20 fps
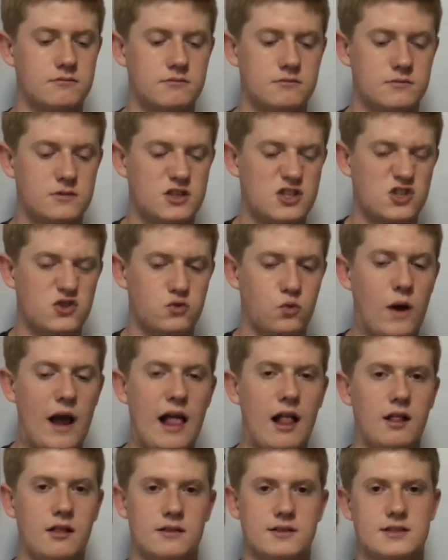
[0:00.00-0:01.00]

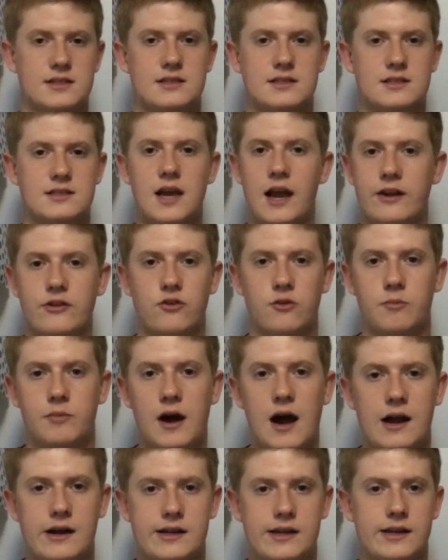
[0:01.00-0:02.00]
swells inside your
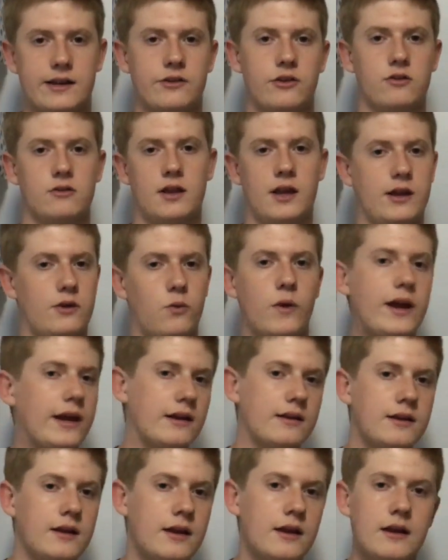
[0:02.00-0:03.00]
body, and you're like,
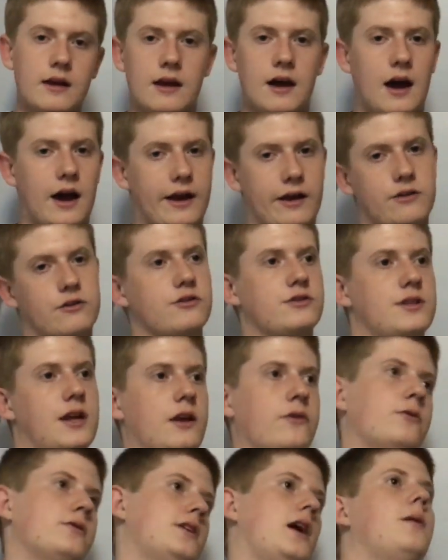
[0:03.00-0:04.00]
wait, I understand
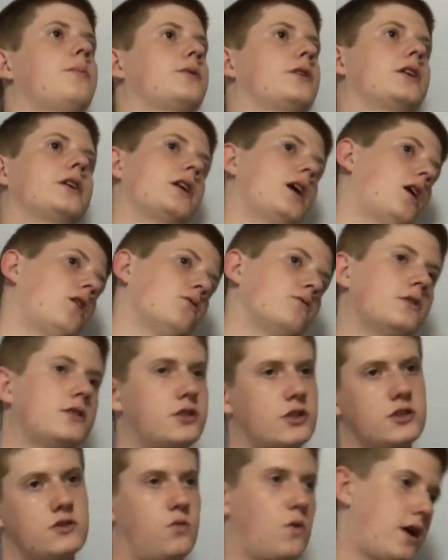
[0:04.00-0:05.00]
what's happening now. This
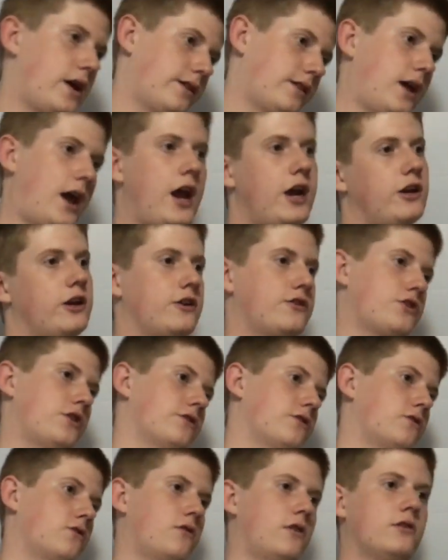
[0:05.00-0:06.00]
is why they hate each
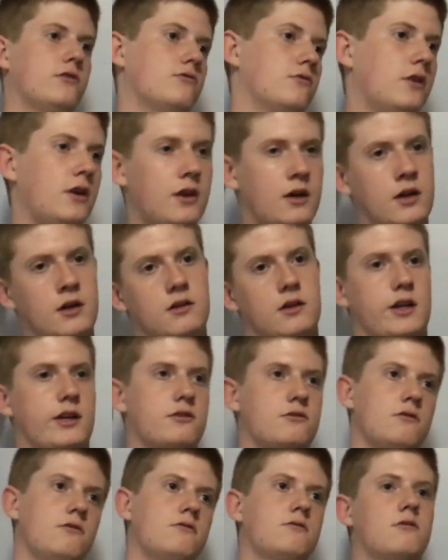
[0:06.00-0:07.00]
other, and Lex
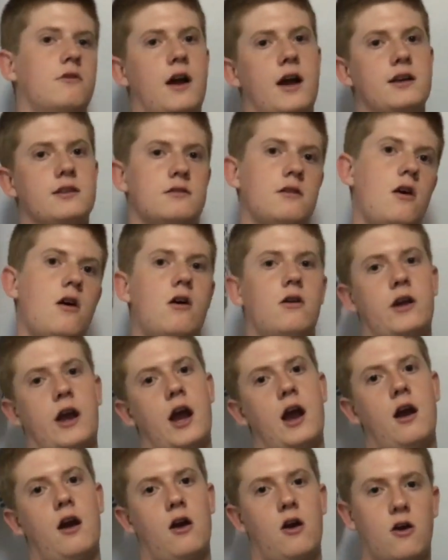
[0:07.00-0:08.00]
Luthor has long
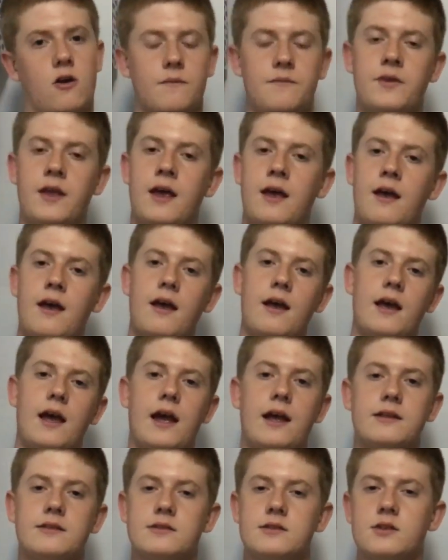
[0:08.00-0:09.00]
hair.
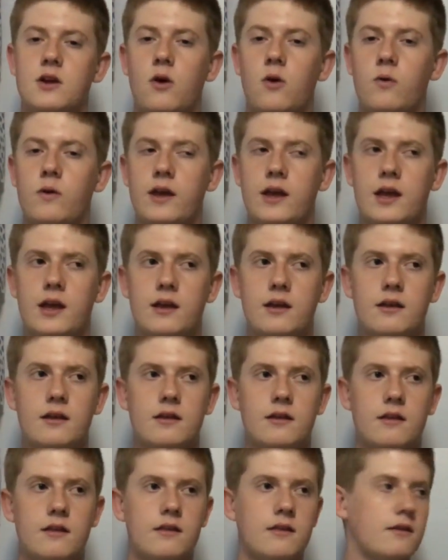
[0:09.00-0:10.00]
And so
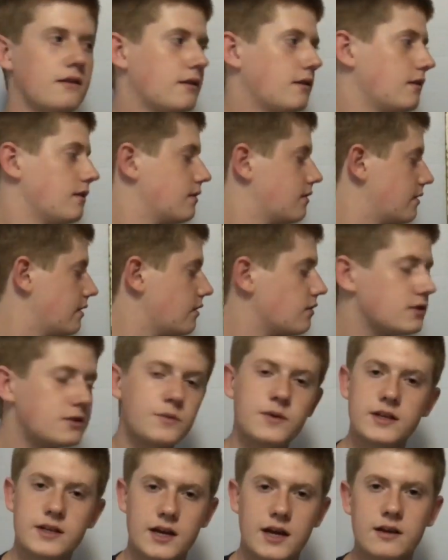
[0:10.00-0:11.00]
the
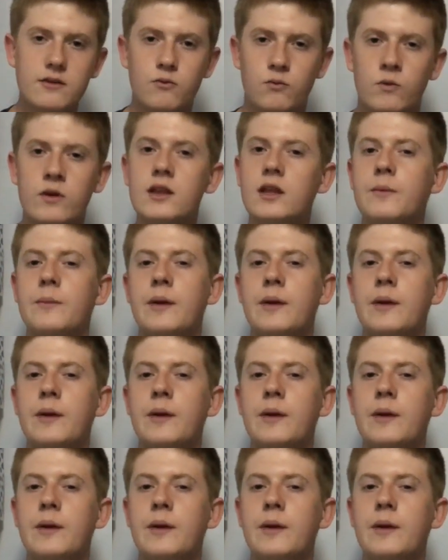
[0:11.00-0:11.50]
Ultimate Cut really